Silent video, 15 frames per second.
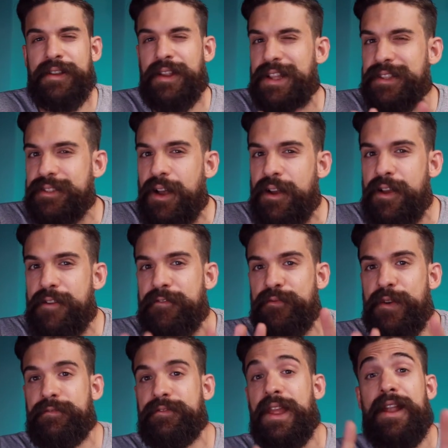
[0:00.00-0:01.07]
Now let's start off
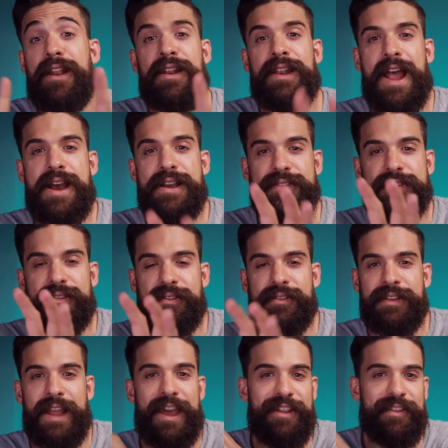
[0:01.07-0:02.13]
with the last
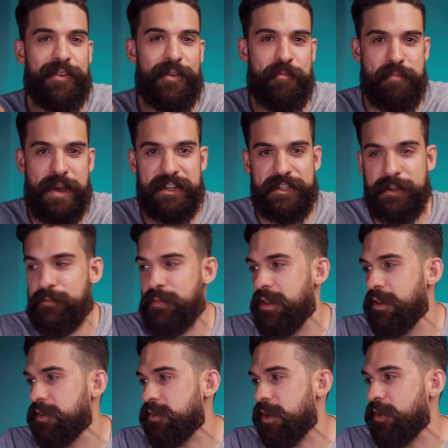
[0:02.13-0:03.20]
date measure.
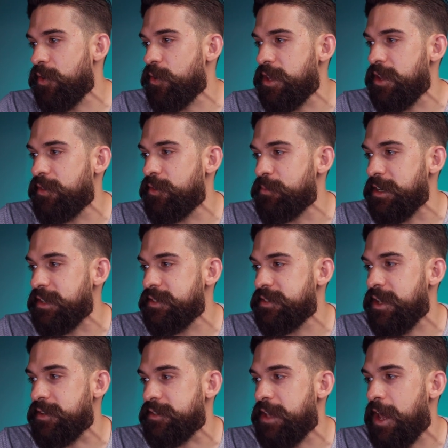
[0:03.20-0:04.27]
So I go here to my
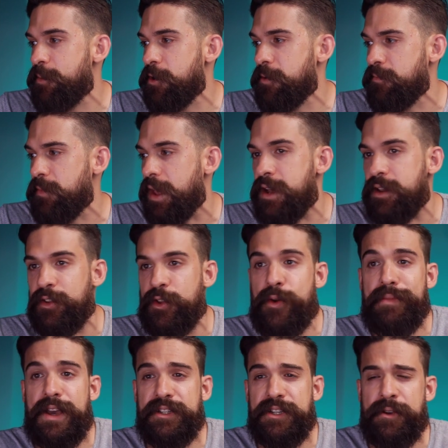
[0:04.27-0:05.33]
sales table, add a
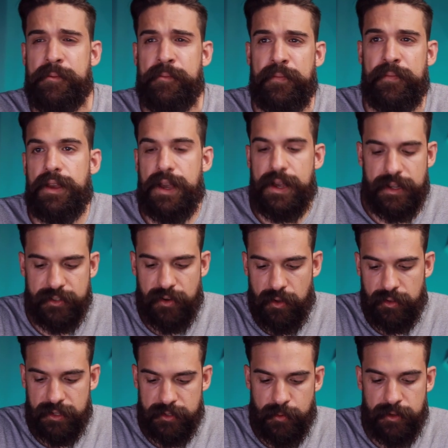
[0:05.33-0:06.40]
new measure, and let's
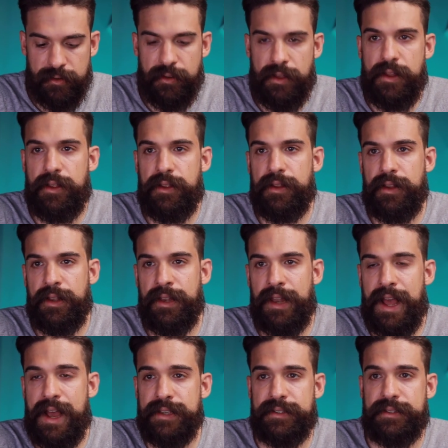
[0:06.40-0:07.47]
call this one
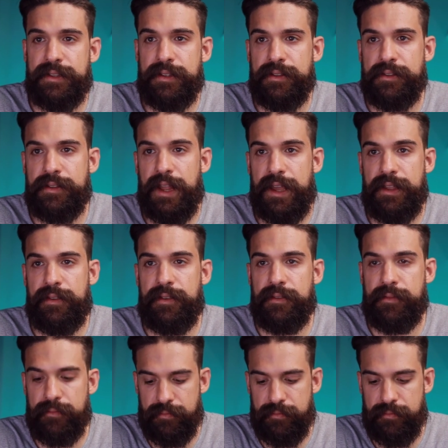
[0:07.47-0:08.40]
last date.